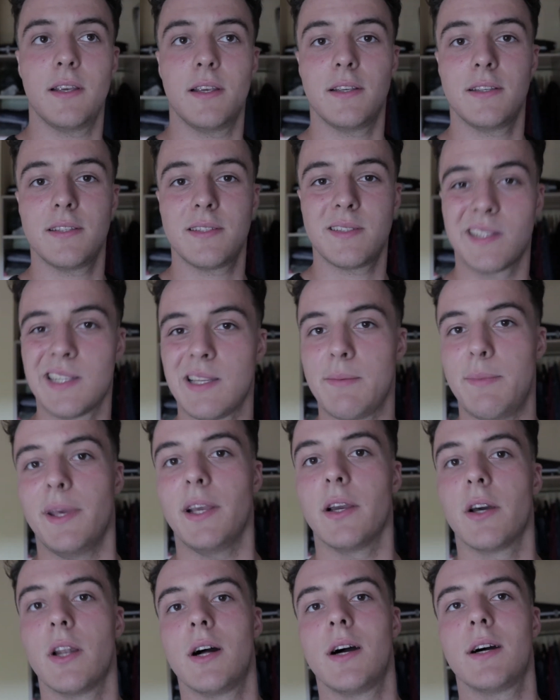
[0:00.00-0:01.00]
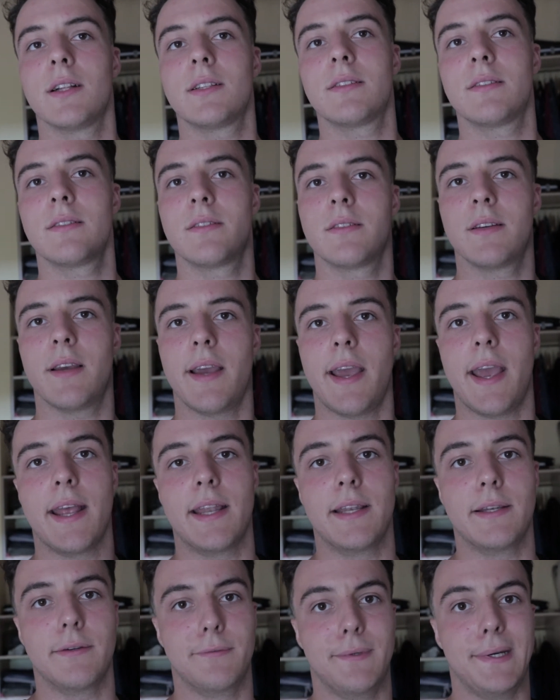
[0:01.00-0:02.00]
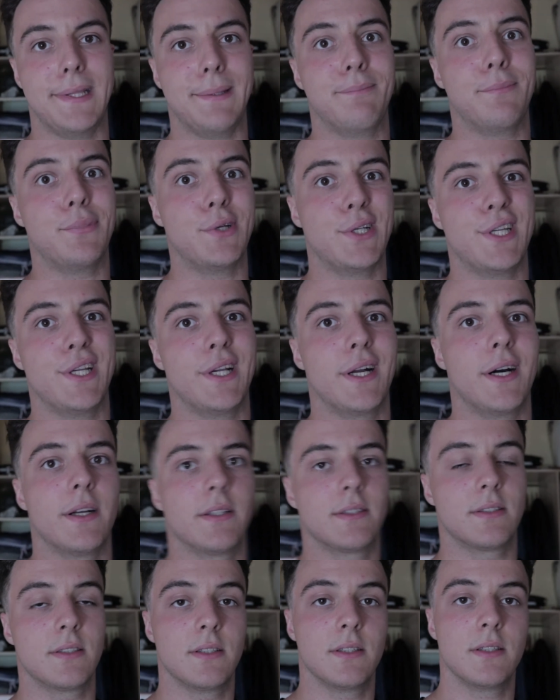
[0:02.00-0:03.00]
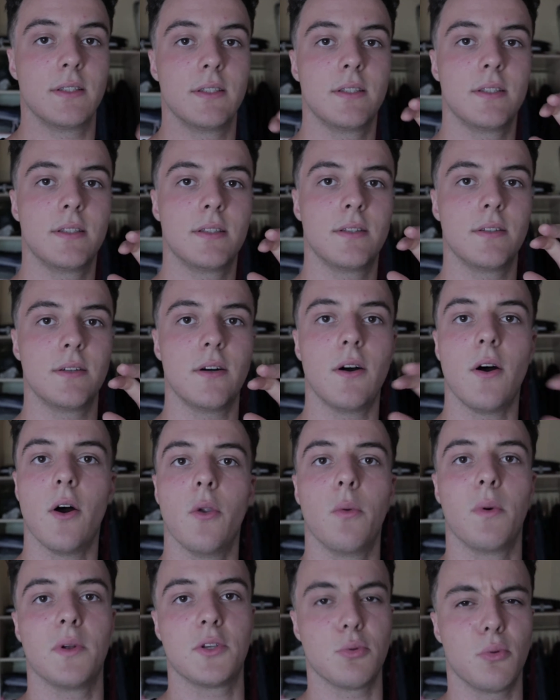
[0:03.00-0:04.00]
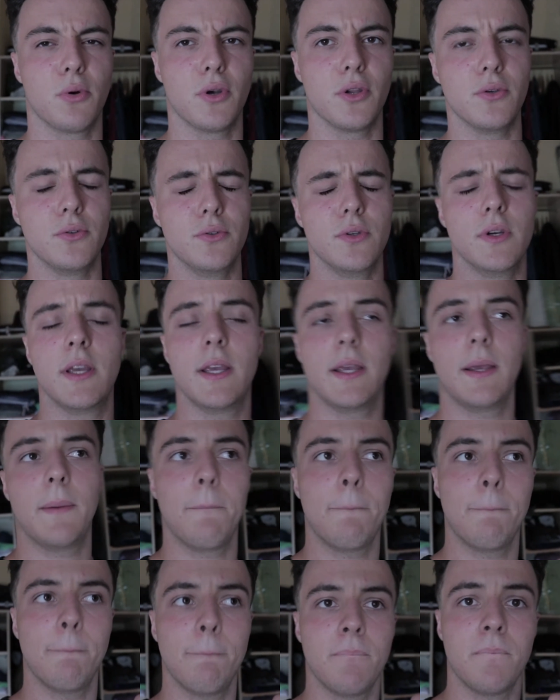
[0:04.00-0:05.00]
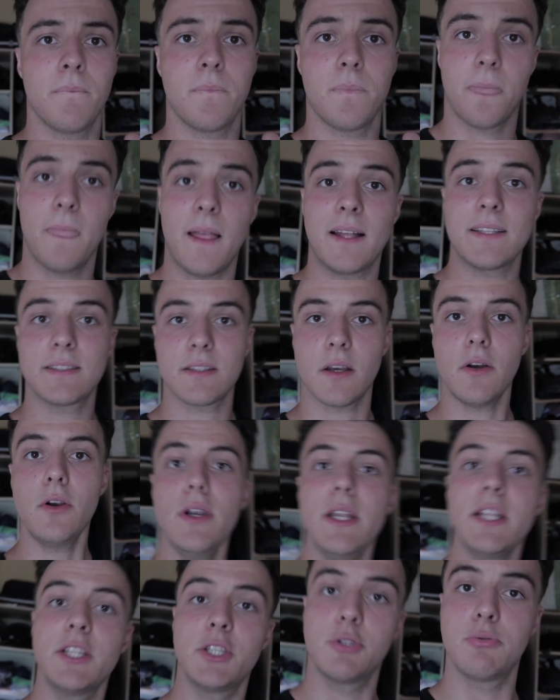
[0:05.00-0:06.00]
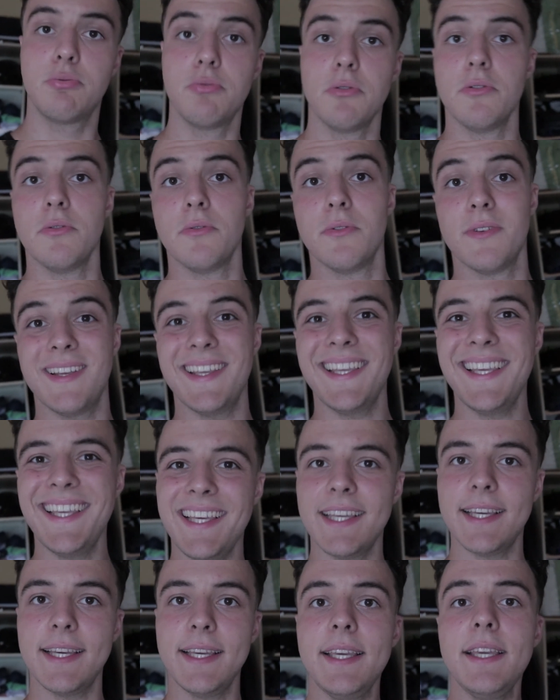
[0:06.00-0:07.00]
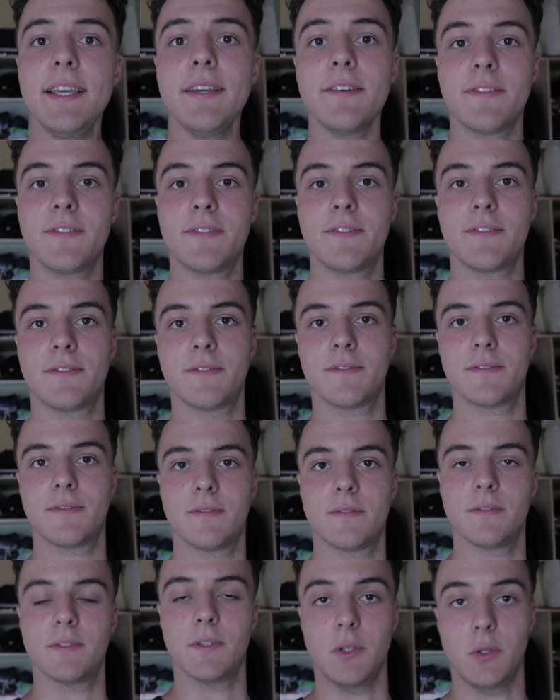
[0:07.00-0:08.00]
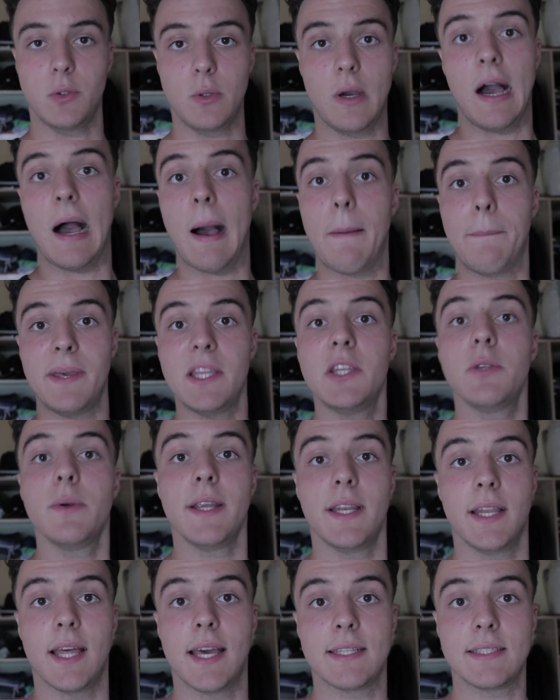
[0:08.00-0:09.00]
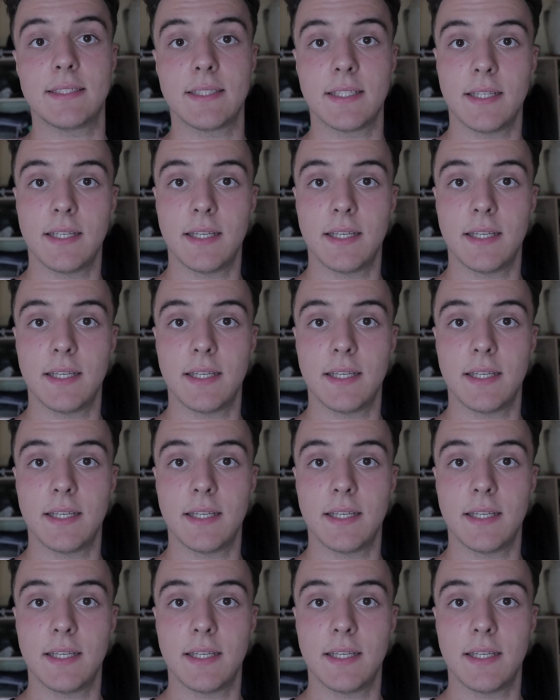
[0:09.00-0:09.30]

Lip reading: sleeping a lot and really pushing out on what you want to do. That's only true if you are happy doing that.